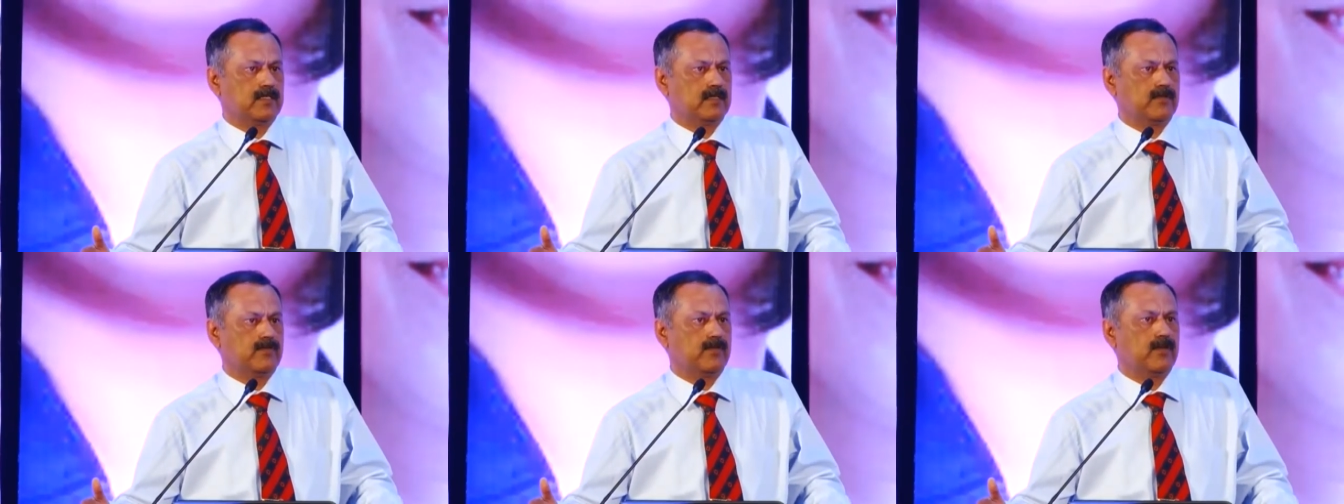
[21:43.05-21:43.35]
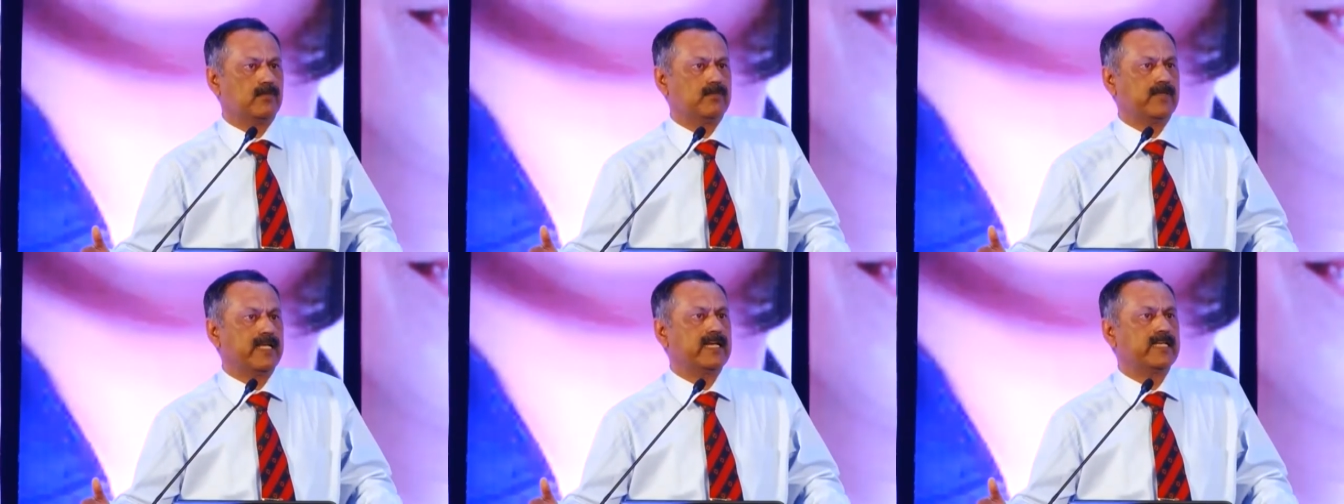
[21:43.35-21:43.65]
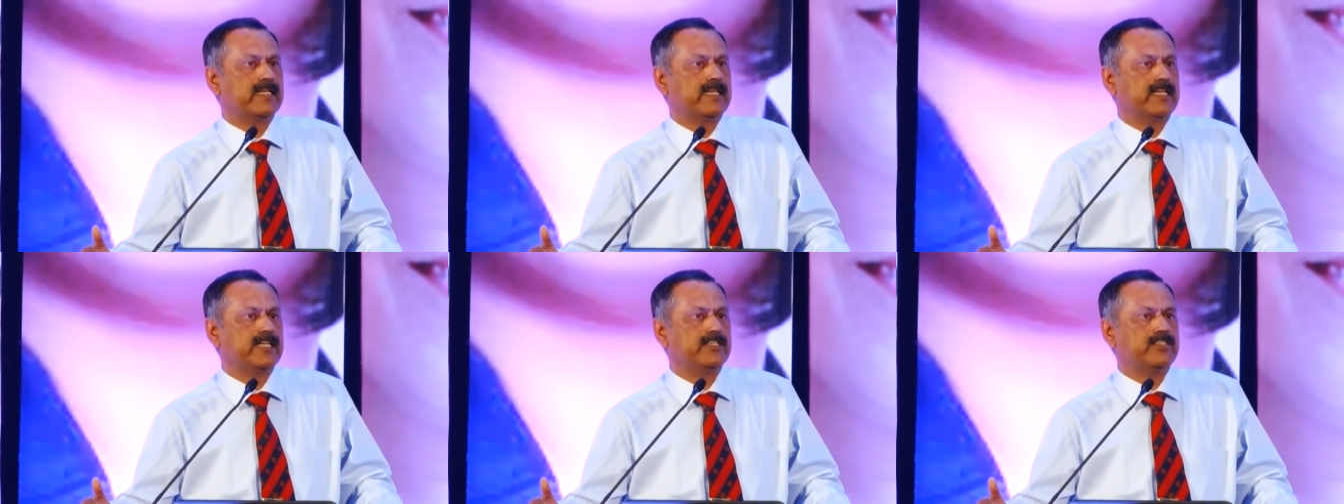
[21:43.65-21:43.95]
from
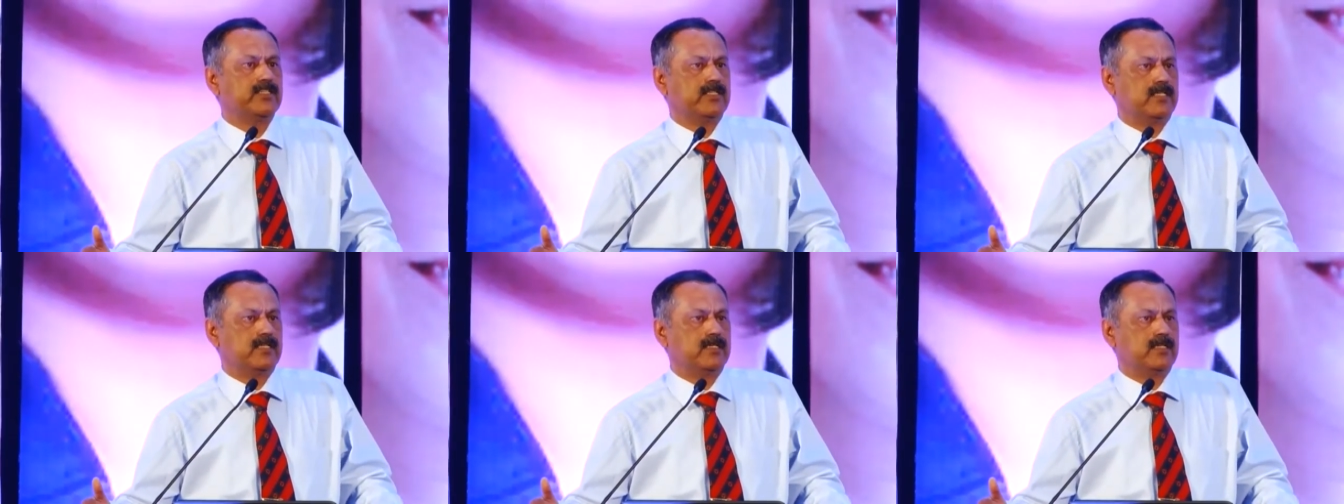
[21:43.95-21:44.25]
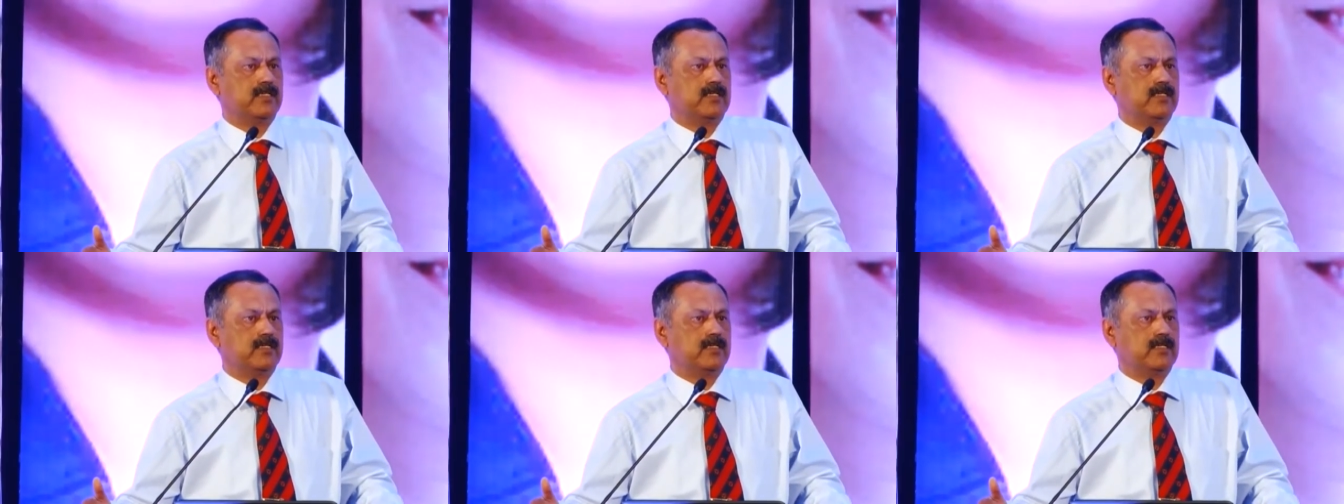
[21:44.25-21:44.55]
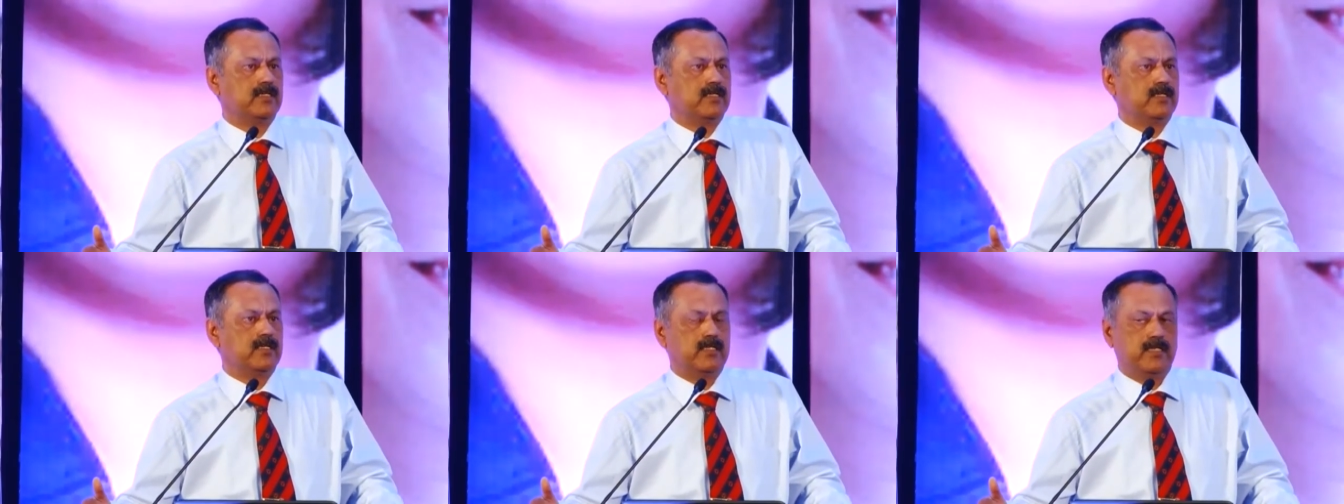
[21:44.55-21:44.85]
that region
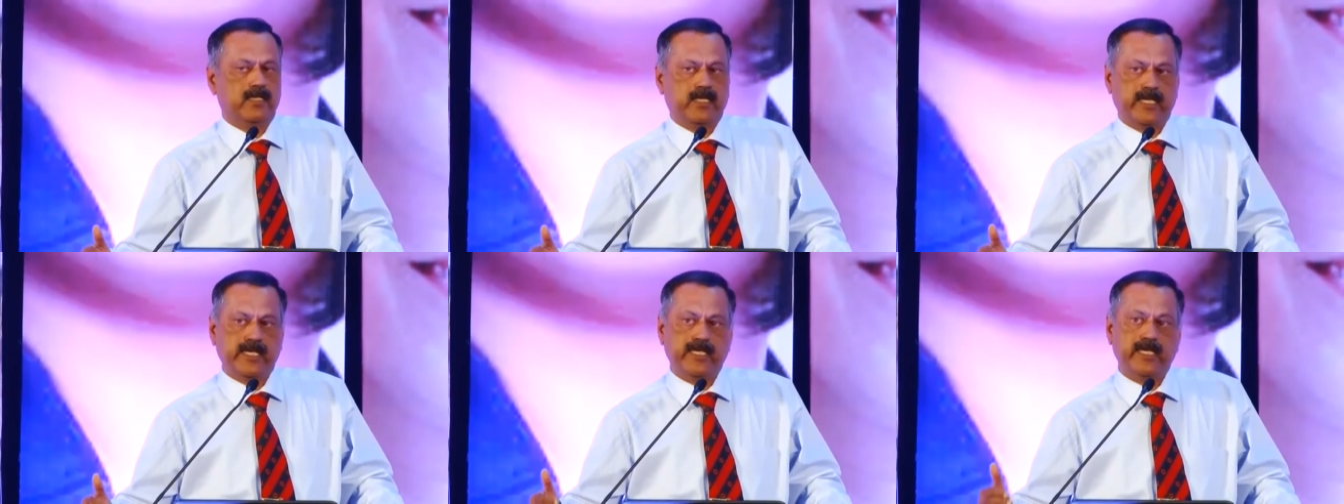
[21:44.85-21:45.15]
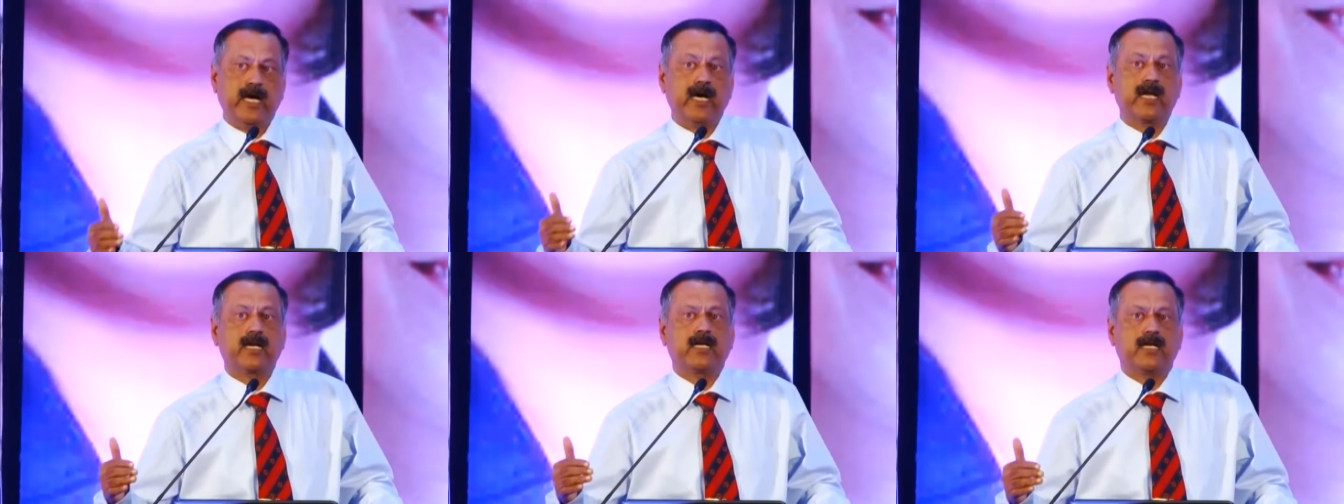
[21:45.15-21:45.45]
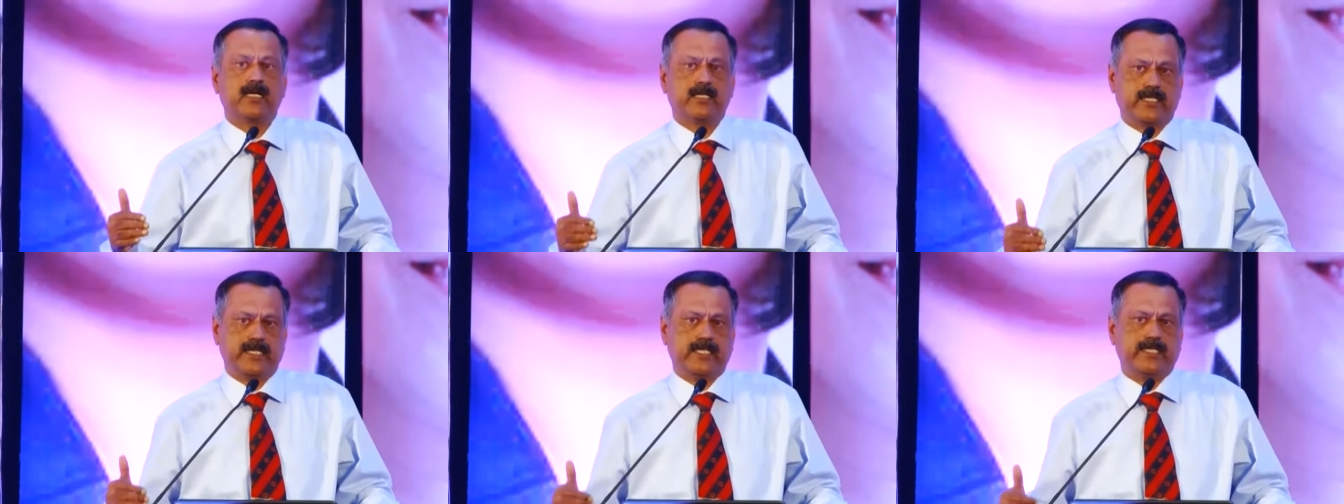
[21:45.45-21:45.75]
in our
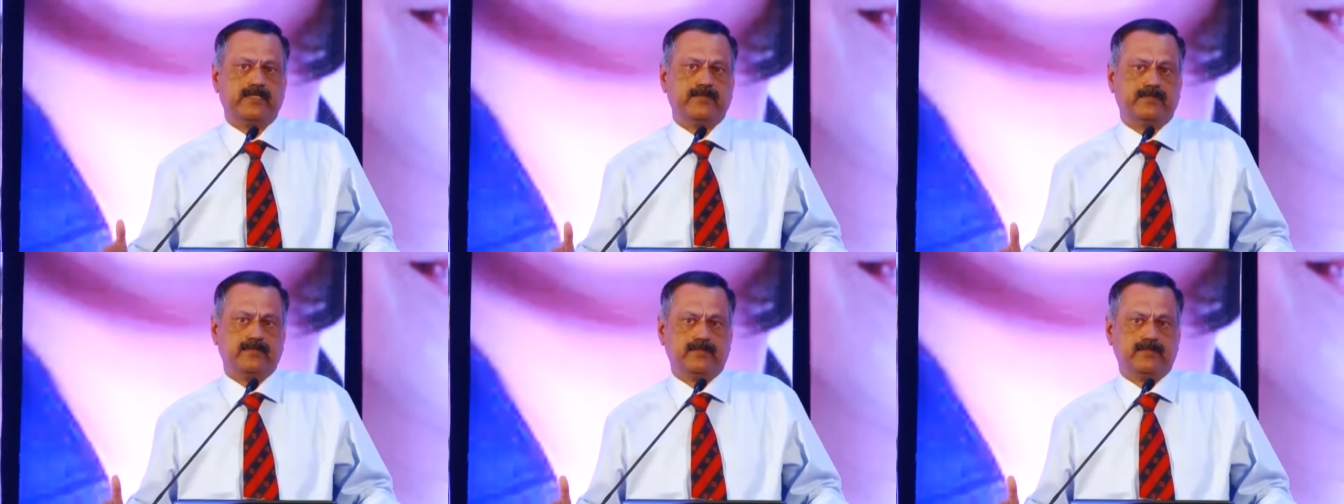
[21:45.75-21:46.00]
country.